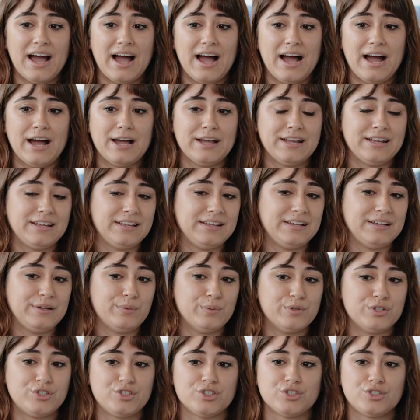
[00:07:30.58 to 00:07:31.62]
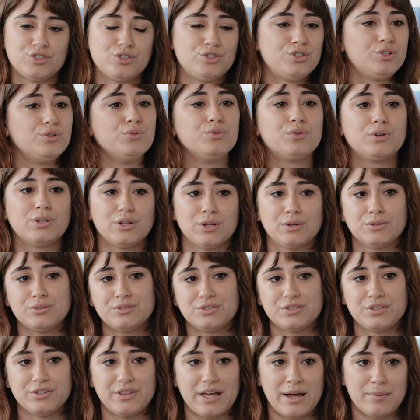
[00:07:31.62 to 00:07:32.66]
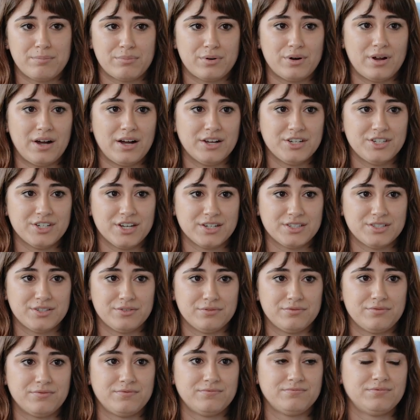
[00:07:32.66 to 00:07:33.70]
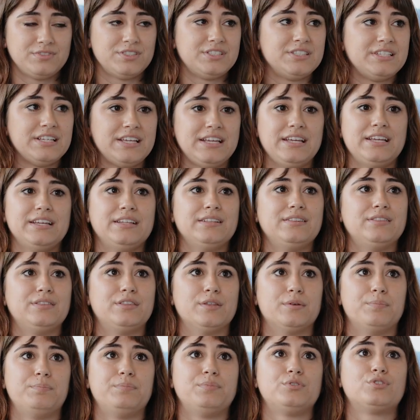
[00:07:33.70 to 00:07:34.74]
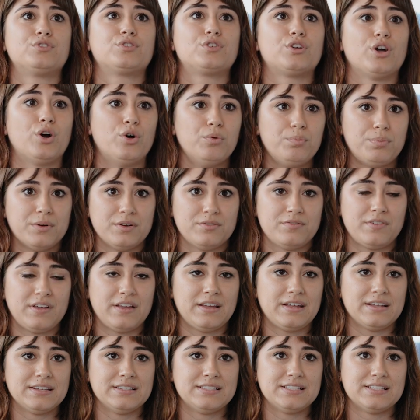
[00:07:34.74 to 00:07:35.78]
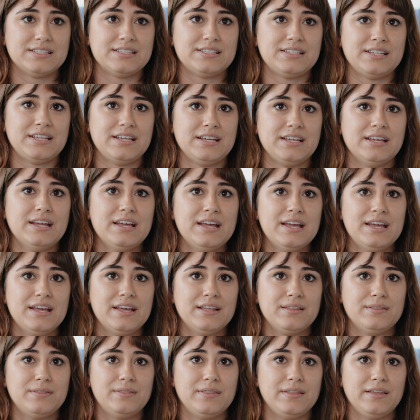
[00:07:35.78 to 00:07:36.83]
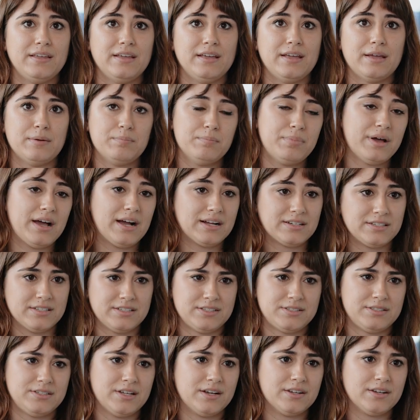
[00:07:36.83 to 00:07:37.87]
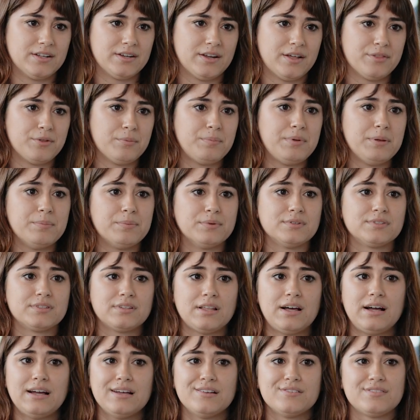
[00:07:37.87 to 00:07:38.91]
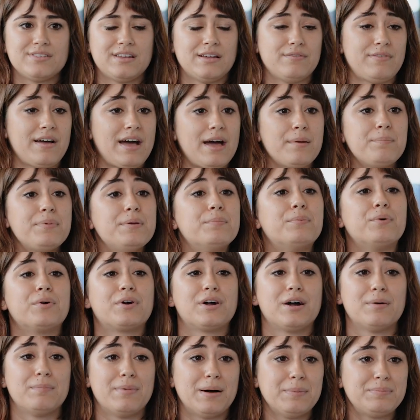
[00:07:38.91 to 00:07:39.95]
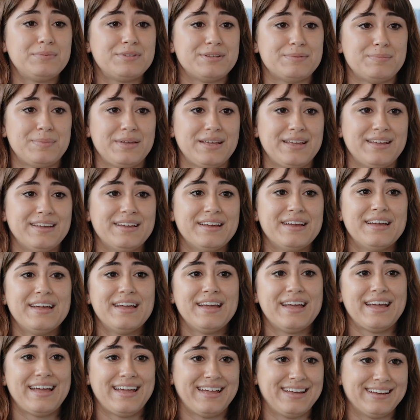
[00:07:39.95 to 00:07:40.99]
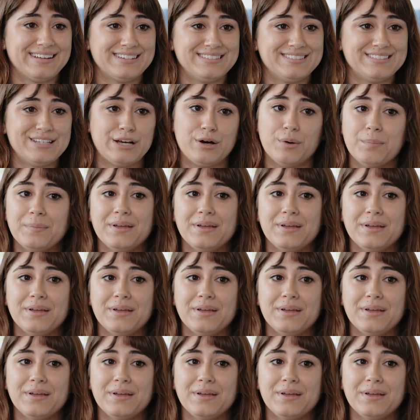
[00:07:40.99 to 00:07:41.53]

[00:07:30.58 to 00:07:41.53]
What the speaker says: I was just too close to that project to see the scope of it and to see the impact it's done on other people's lives. And I've had people come up to me and tell